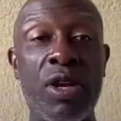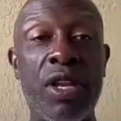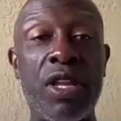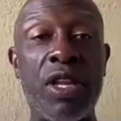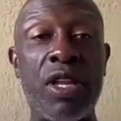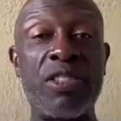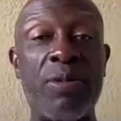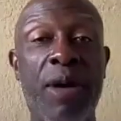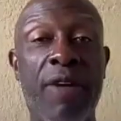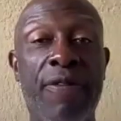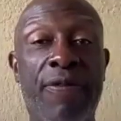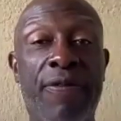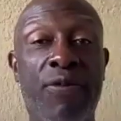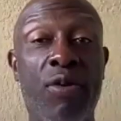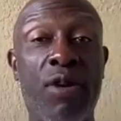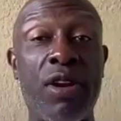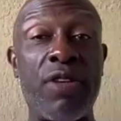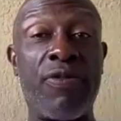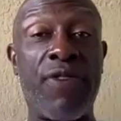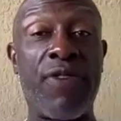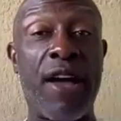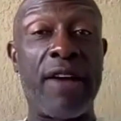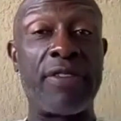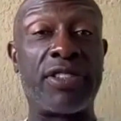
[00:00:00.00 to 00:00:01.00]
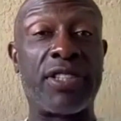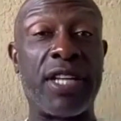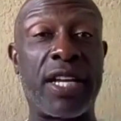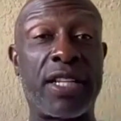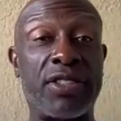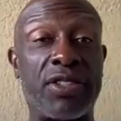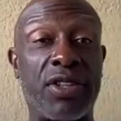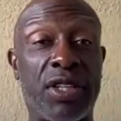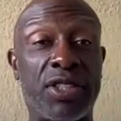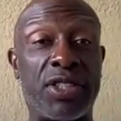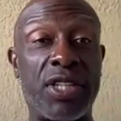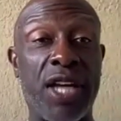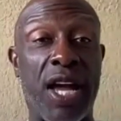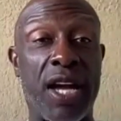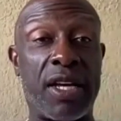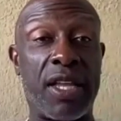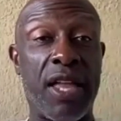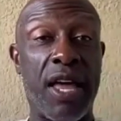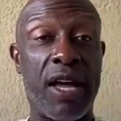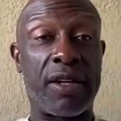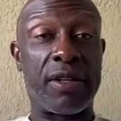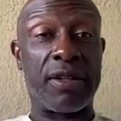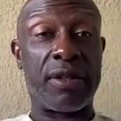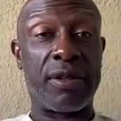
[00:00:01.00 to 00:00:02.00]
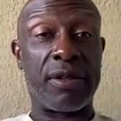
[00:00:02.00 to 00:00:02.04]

there's about 45 seconds on the shot clock.